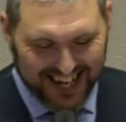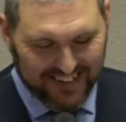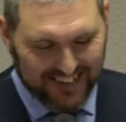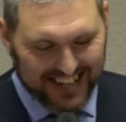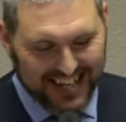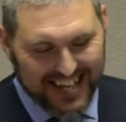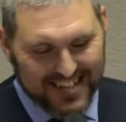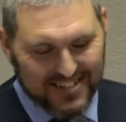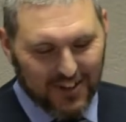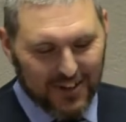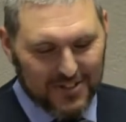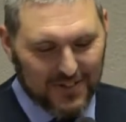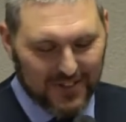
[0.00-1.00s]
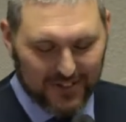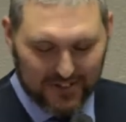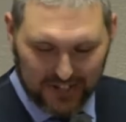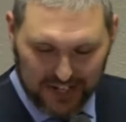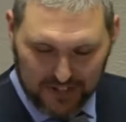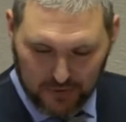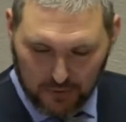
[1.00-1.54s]
anyway, as long as we don't
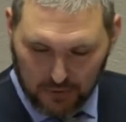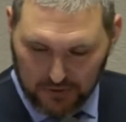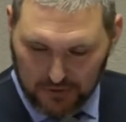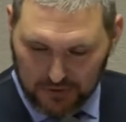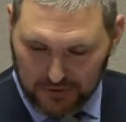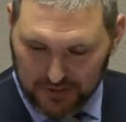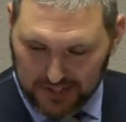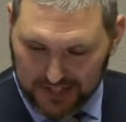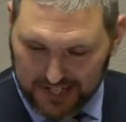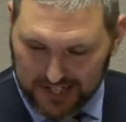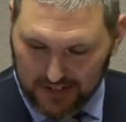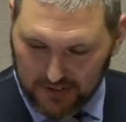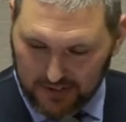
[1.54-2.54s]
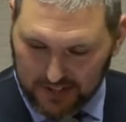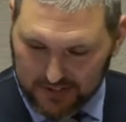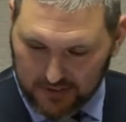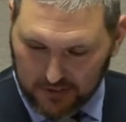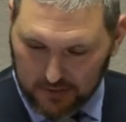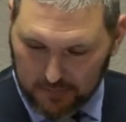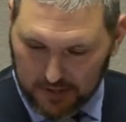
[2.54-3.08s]
change what we're doing here, that's
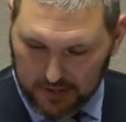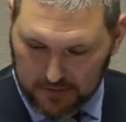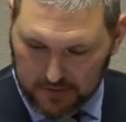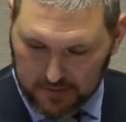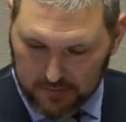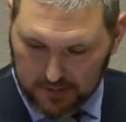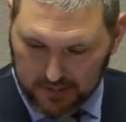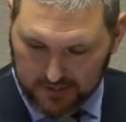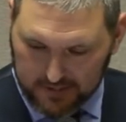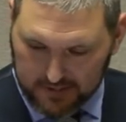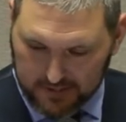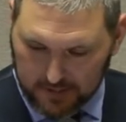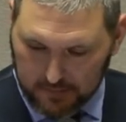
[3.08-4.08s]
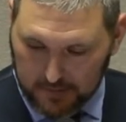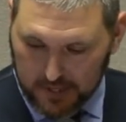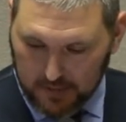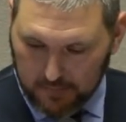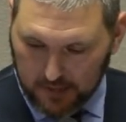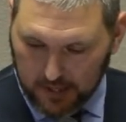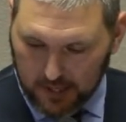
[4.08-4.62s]
all that matters to me at this time.
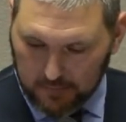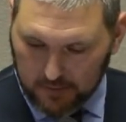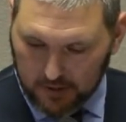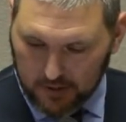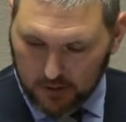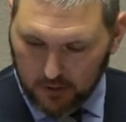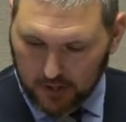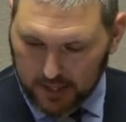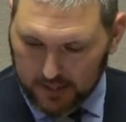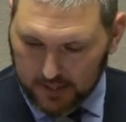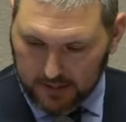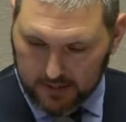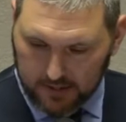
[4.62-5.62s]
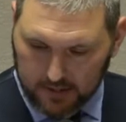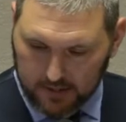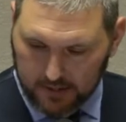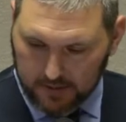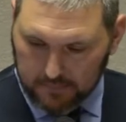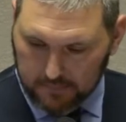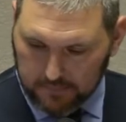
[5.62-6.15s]
But I'm going to go ahead and
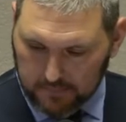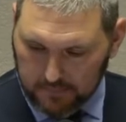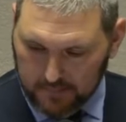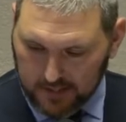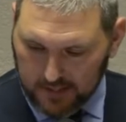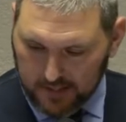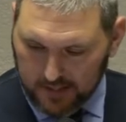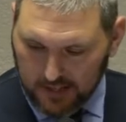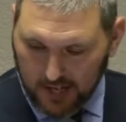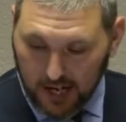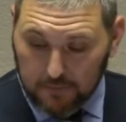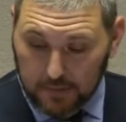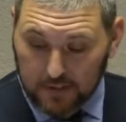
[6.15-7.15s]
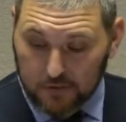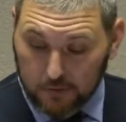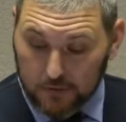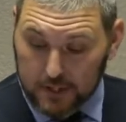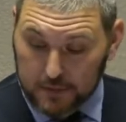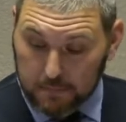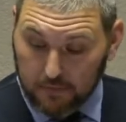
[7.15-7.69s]
uh, I've been through
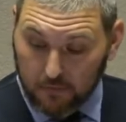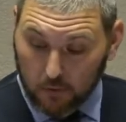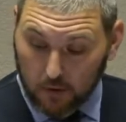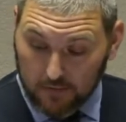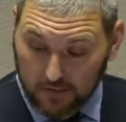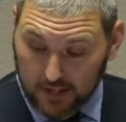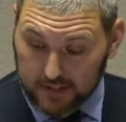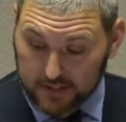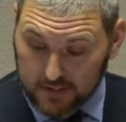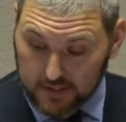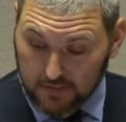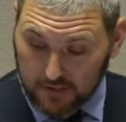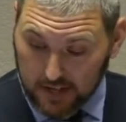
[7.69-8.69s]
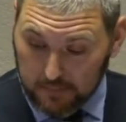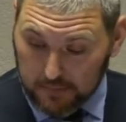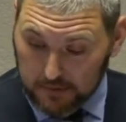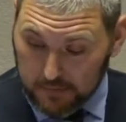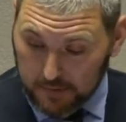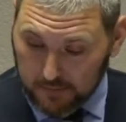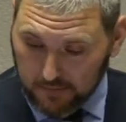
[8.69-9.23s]
this before. I've had this stuff happen to
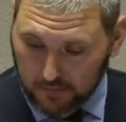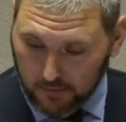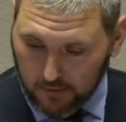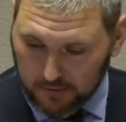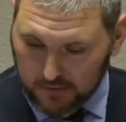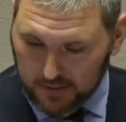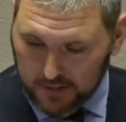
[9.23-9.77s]
me before.